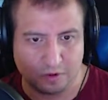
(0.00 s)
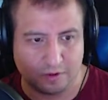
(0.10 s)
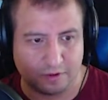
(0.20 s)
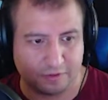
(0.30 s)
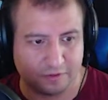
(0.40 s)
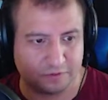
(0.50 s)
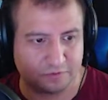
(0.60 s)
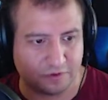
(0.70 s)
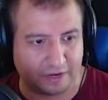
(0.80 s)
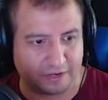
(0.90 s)
This is
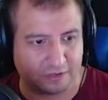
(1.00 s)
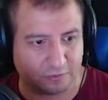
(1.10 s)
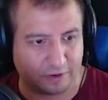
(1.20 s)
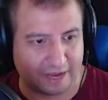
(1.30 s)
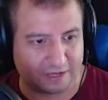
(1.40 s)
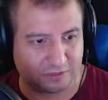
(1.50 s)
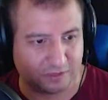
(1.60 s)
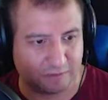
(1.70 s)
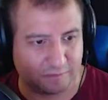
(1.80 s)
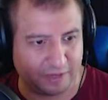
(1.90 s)
fine because we're actually
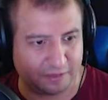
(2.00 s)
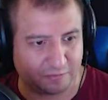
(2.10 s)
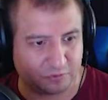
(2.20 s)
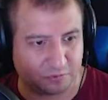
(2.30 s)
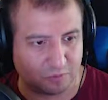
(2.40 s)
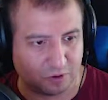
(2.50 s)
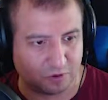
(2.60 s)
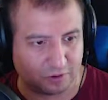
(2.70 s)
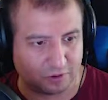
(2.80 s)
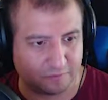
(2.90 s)
going to make them
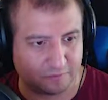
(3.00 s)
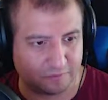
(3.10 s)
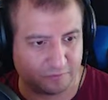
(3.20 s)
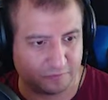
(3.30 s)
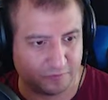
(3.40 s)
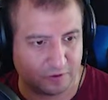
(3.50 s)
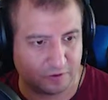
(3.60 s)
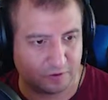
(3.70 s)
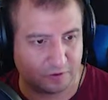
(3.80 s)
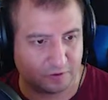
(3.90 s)
smaller.
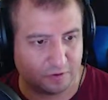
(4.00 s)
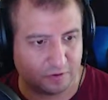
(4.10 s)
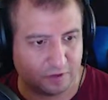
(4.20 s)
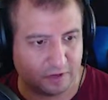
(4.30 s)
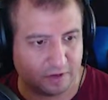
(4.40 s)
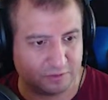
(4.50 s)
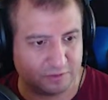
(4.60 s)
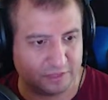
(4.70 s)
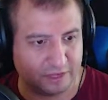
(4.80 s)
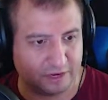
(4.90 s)
And I'm
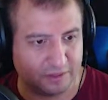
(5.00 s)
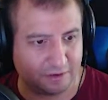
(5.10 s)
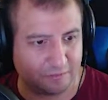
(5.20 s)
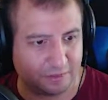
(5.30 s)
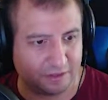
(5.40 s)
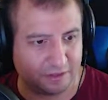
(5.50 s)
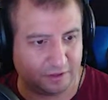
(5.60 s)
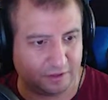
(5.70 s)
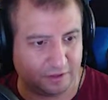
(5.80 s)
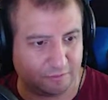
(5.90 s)
just getting in there with
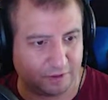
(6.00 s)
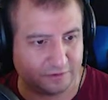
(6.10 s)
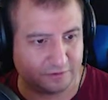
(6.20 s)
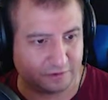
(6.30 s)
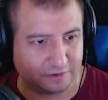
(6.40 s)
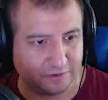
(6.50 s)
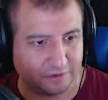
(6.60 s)
the eraser.